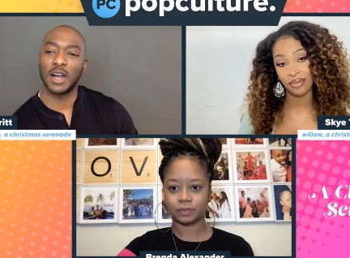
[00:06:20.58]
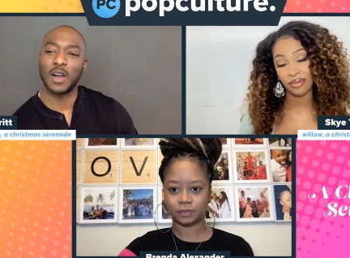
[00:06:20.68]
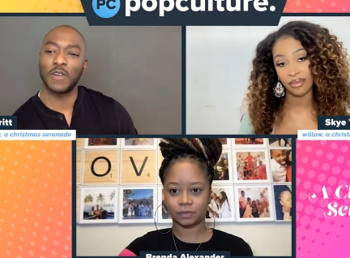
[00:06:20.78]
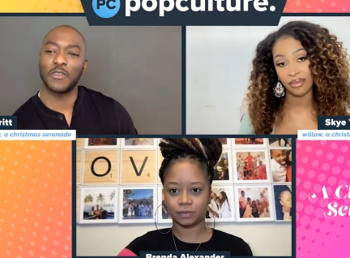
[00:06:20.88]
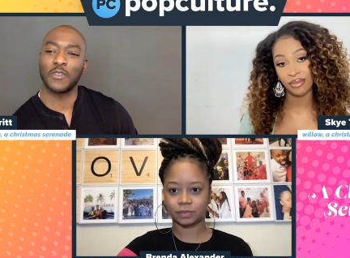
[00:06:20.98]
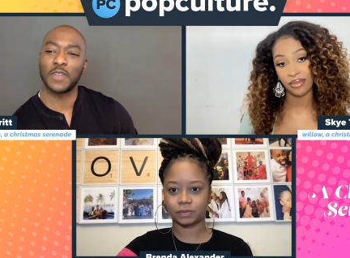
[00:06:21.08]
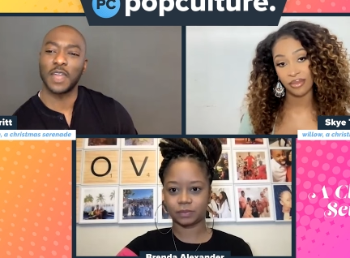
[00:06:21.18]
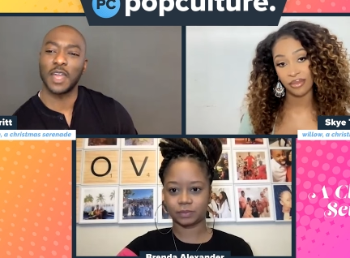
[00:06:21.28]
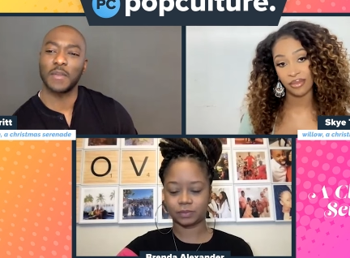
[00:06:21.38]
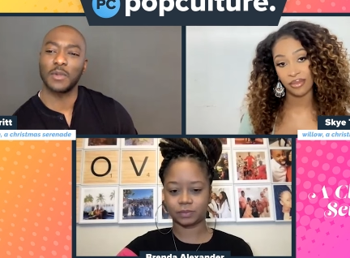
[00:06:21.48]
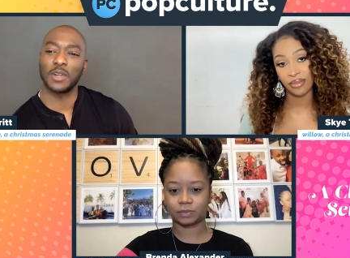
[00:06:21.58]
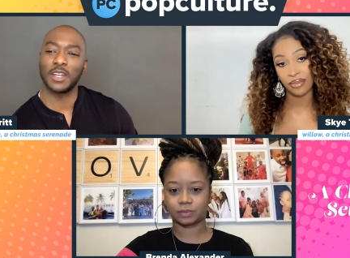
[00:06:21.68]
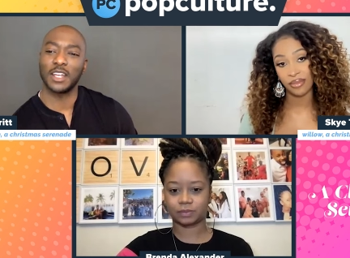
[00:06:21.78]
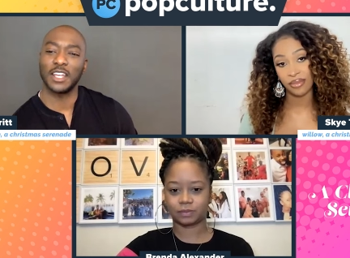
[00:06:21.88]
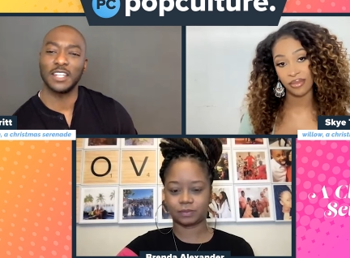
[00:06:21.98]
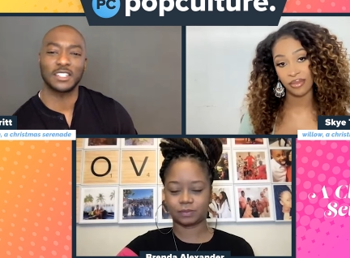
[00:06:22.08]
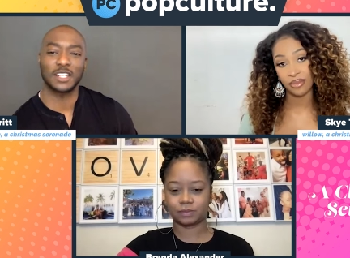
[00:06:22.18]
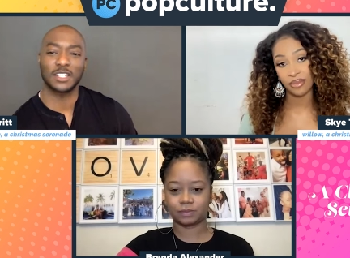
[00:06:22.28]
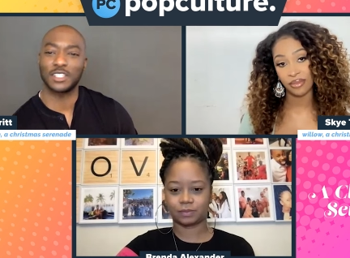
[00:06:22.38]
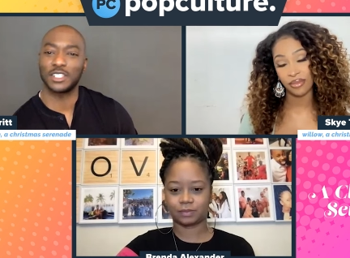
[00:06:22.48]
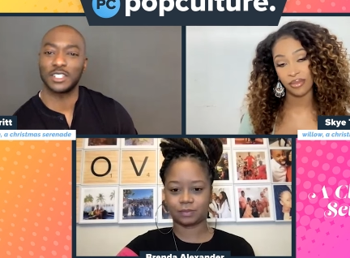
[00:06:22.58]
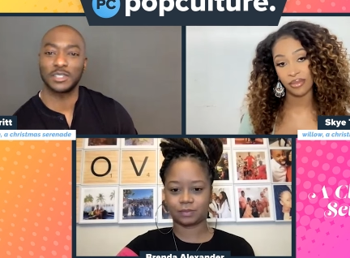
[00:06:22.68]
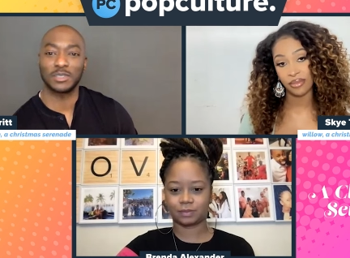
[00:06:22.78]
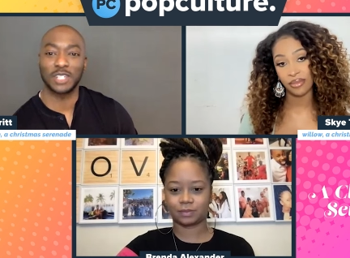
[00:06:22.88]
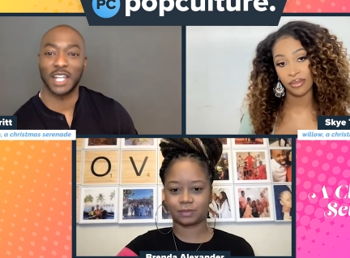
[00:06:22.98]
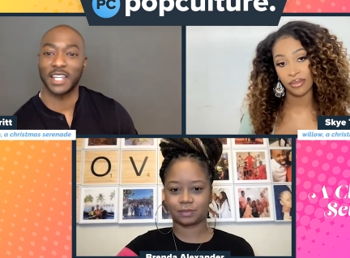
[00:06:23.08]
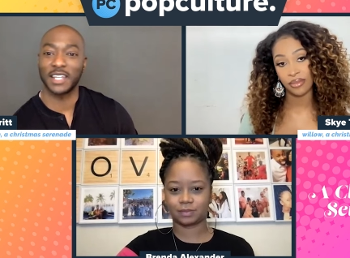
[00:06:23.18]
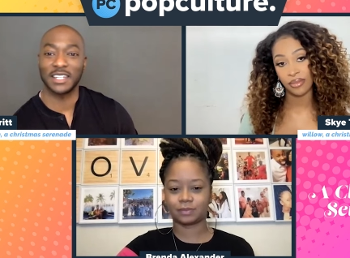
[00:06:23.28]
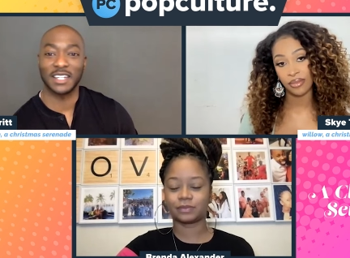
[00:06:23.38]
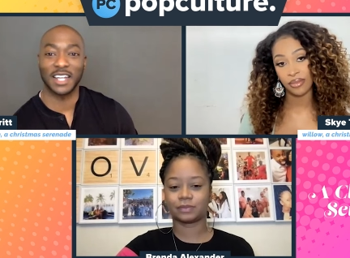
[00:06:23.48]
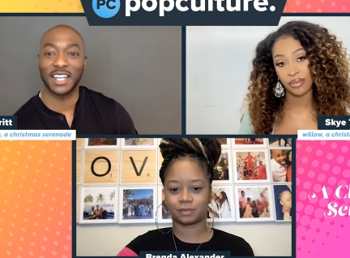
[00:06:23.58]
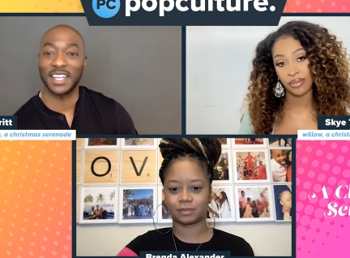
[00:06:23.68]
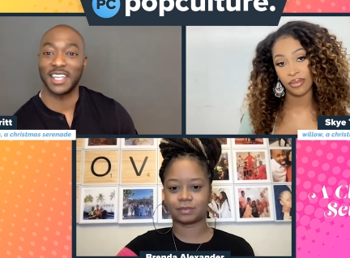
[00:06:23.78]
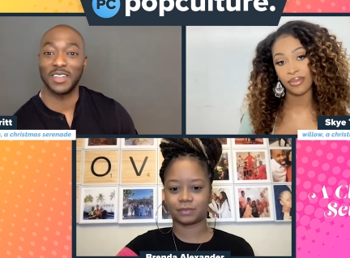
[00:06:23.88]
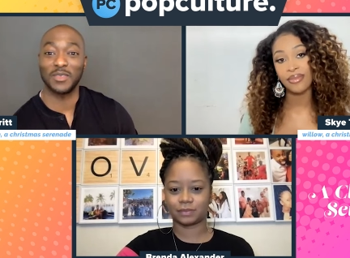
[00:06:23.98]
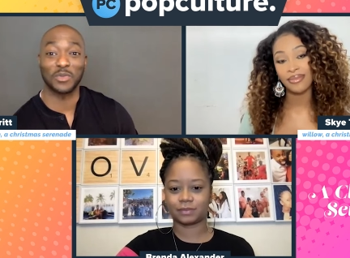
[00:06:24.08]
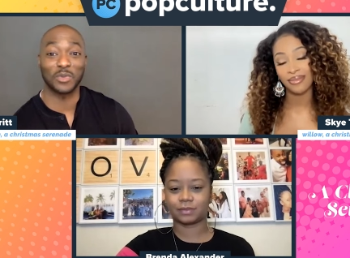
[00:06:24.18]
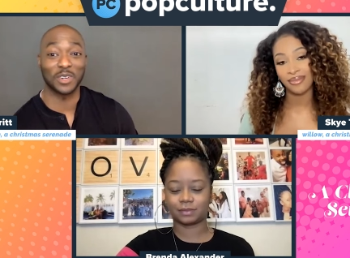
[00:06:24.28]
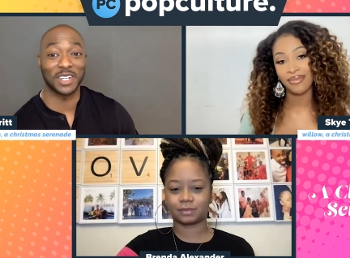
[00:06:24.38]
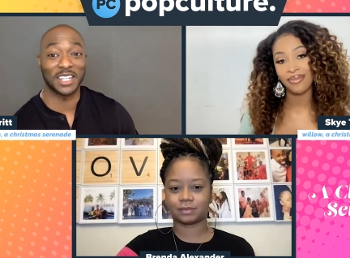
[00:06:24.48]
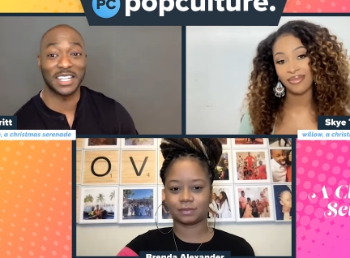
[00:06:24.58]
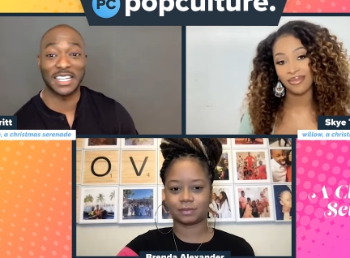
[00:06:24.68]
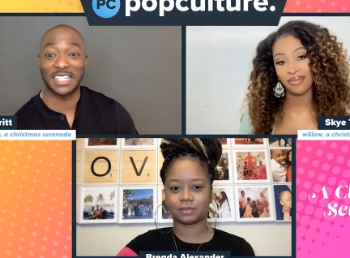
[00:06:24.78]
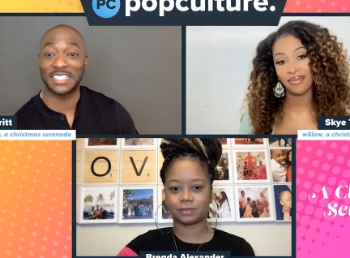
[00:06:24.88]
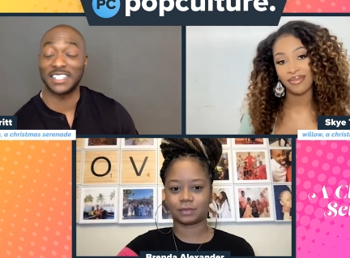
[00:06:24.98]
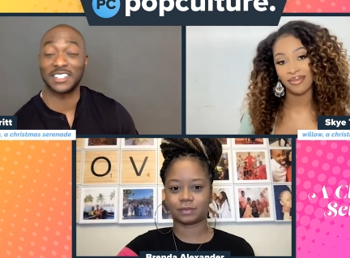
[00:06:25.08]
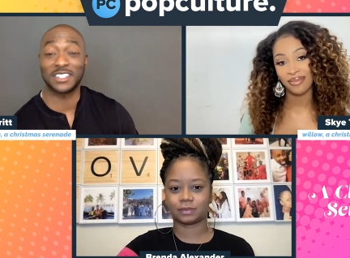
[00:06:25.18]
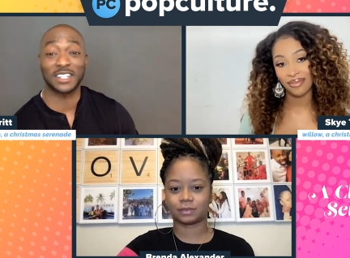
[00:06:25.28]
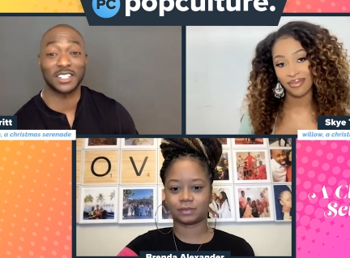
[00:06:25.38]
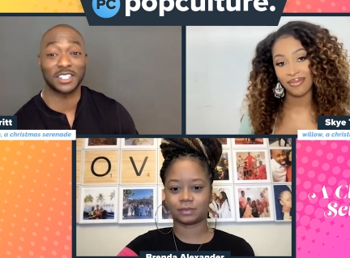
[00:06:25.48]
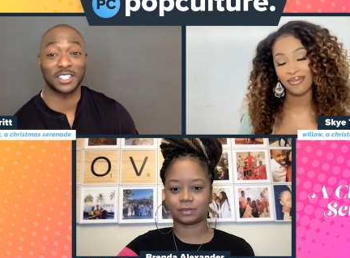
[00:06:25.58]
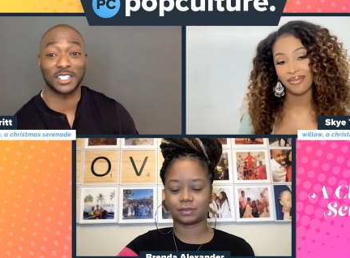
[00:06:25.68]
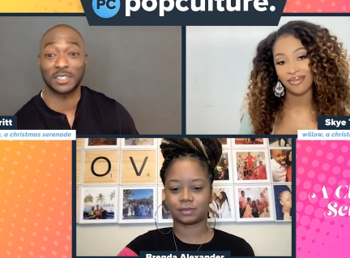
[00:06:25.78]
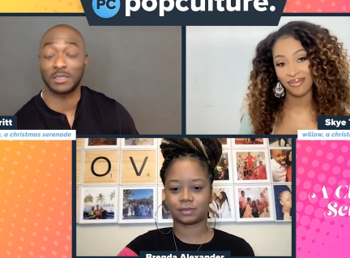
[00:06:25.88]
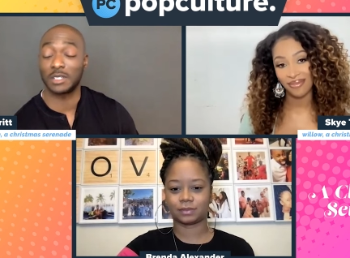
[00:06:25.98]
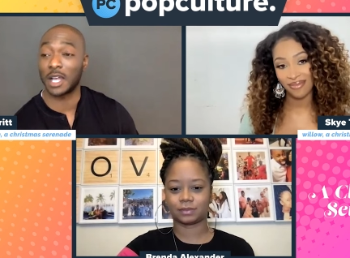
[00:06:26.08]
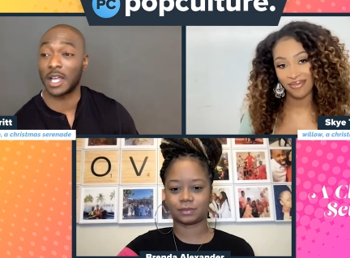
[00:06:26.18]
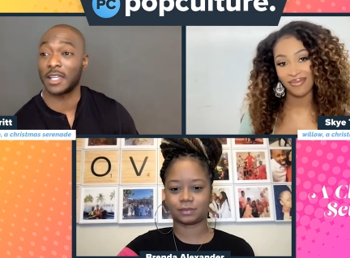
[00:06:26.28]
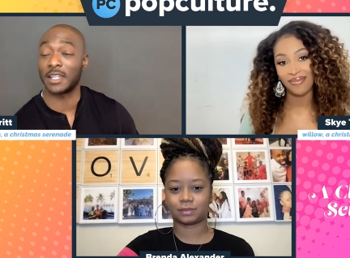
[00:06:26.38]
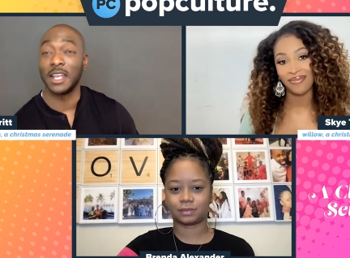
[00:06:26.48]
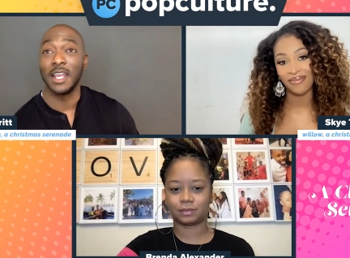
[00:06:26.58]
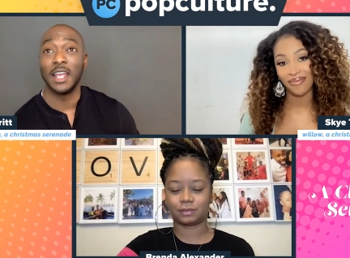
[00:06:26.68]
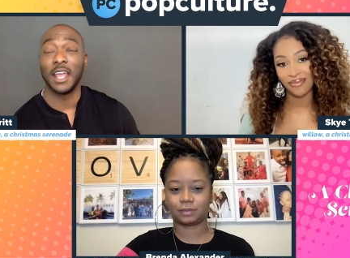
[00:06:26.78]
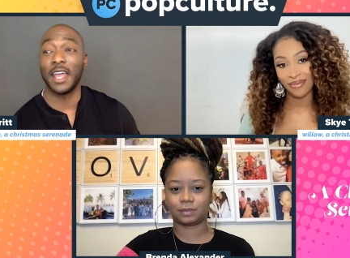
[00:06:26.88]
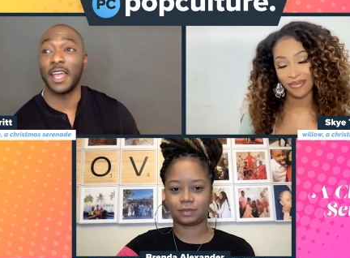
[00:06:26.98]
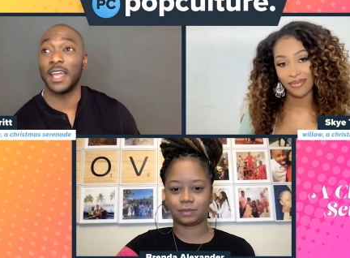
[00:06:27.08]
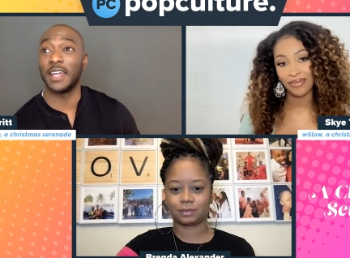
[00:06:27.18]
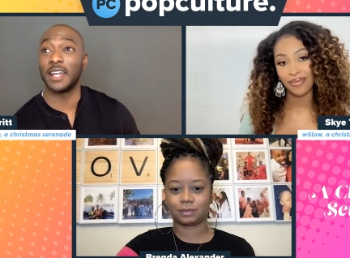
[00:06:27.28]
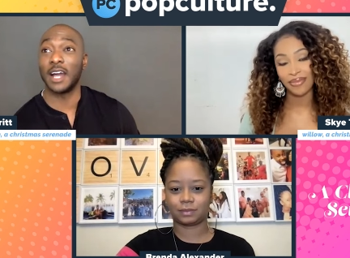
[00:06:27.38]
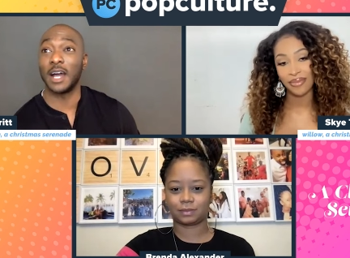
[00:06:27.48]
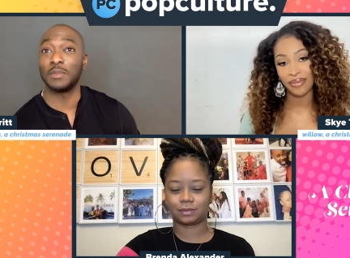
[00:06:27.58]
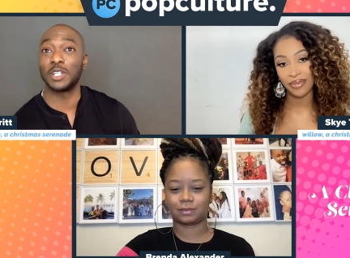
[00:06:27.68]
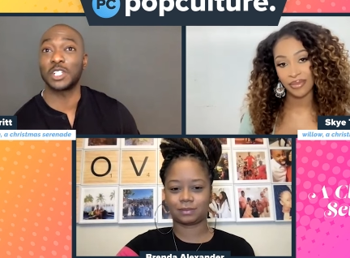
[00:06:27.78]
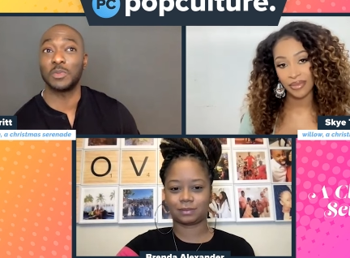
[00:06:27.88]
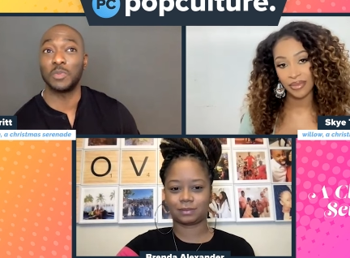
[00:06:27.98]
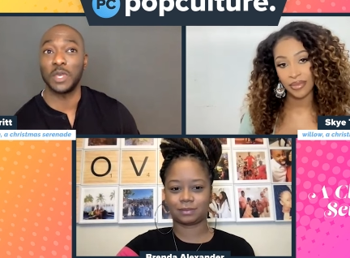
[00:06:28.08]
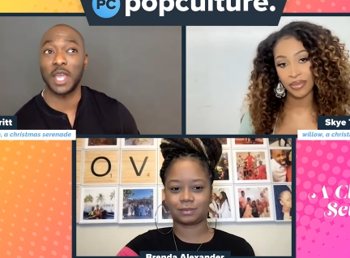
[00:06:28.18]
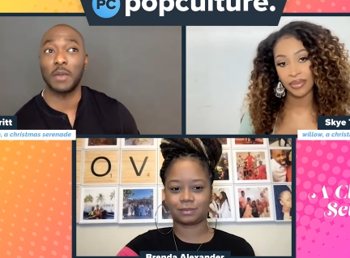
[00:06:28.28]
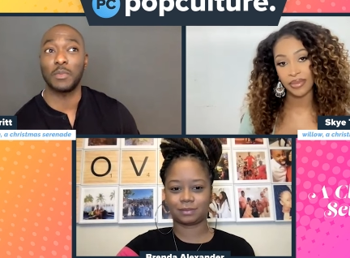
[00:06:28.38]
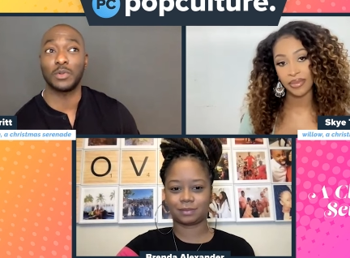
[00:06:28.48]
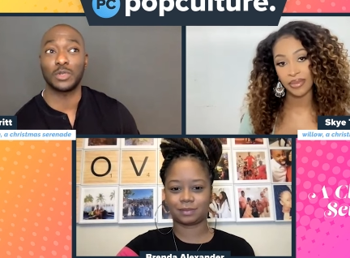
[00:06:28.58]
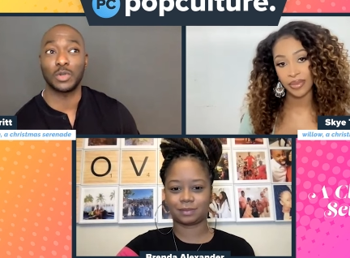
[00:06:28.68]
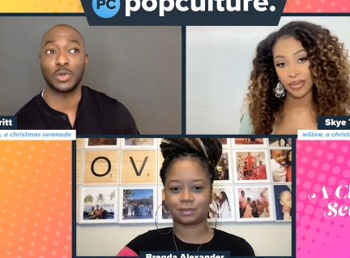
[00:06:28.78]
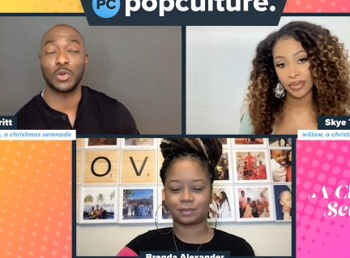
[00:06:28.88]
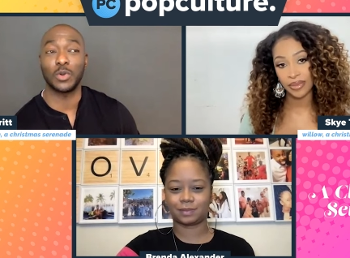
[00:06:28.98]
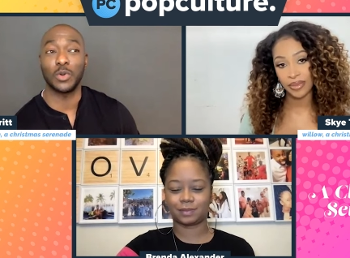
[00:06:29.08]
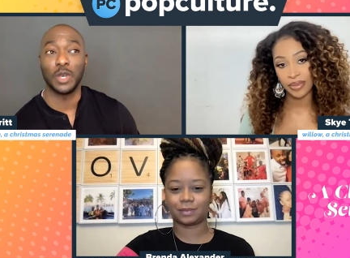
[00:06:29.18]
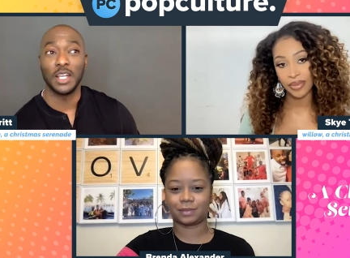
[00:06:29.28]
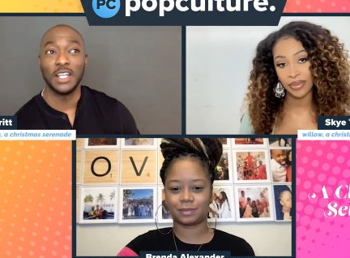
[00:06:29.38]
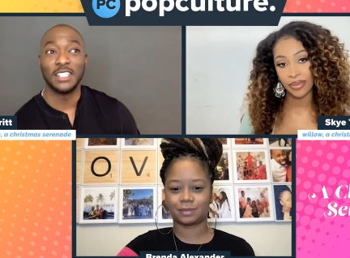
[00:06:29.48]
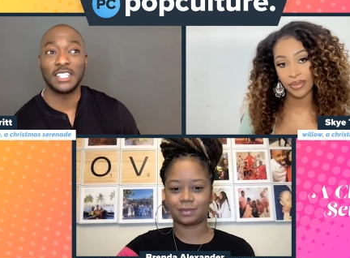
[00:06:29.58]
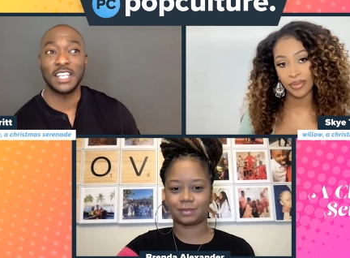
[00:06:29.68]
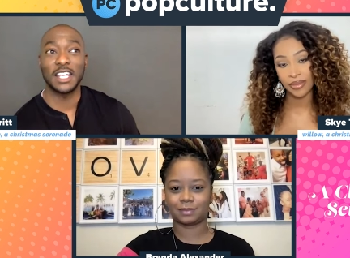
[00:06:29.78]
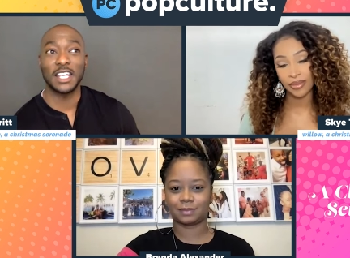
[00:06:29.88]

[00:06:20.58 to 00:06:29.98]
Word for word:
Speaker 1: off camera, he's such a gentle giant. Like he really is. He's such a gentle giant. And um, just to be able to see